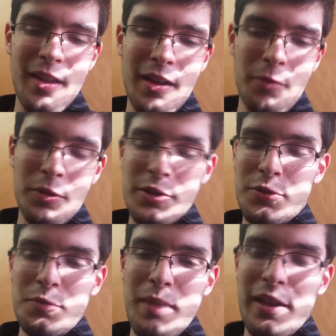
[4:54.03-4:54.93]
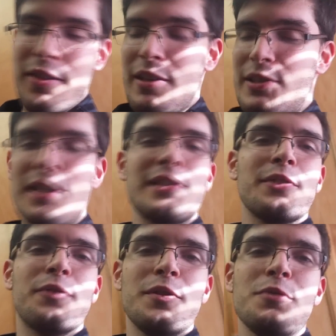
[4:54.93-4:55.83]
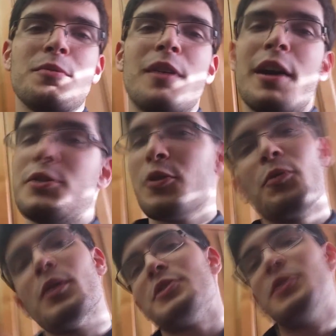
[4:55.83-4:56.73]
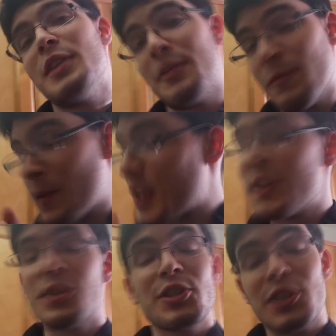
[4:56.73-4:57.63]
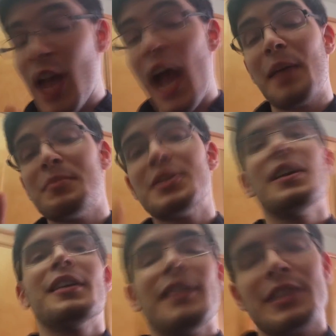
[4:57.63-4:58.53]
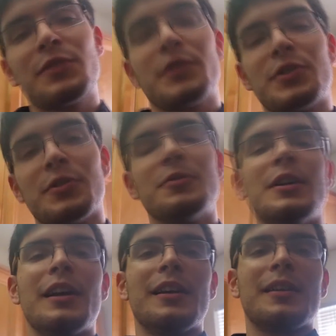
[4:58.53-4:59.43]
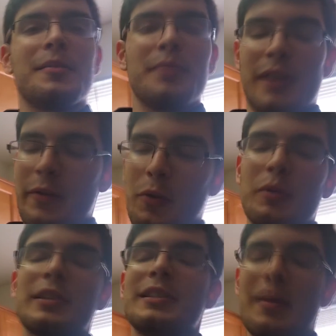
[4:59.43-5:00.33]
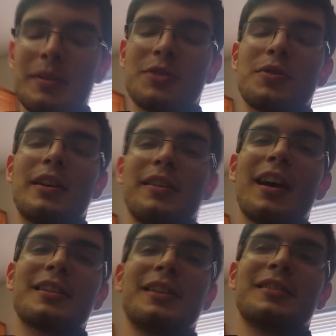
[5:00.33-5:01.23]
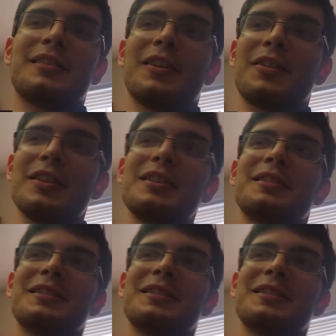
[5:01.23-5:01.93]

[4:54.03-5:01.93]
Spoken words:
I want to make things easier for you. I don't want you to get scammed, that's for sure. but I've already demonstrated that, I think.